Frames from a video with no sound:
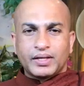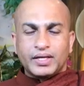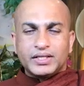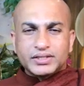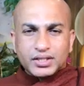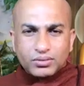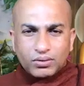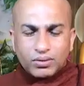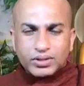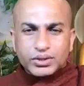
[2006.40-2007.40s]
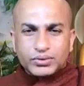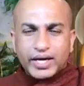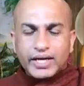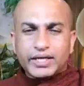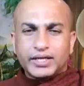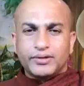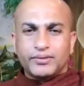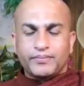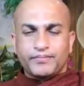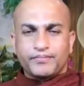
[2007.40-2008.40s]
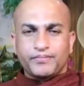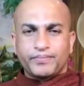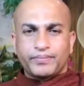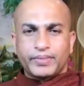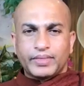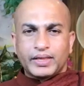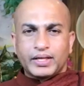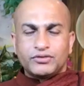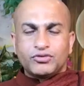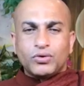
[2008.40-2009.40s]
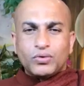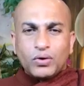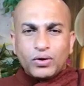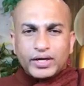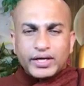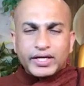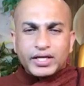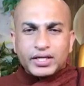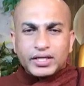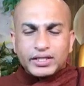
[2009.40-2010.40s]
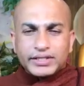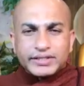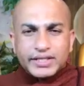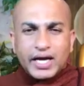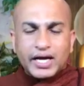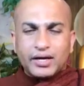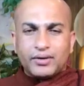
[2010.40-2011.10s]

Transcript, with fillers: It's a thought you carry. So already it is there.